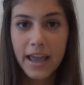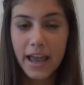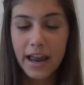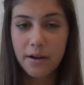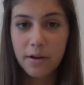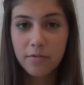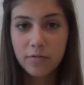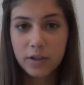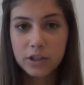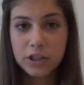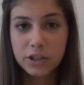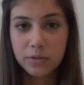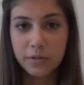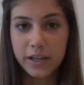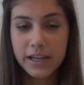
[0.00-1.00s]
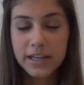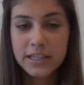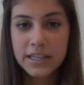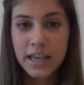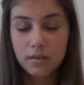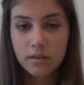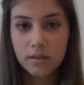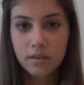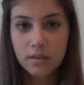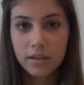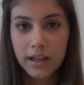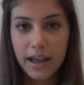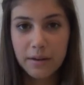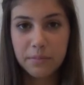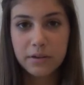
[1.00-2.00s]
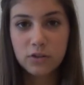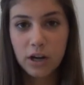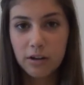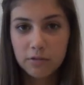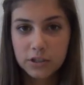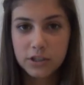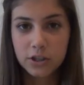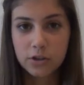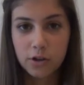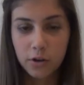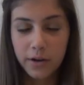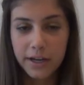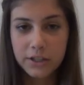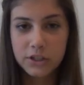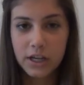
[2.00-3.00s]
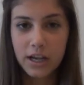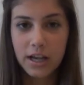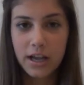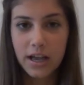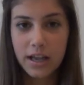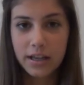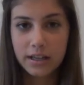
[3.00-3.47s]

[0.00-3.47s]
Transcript: and I went for 2 weeks, and we traveled to Croatia,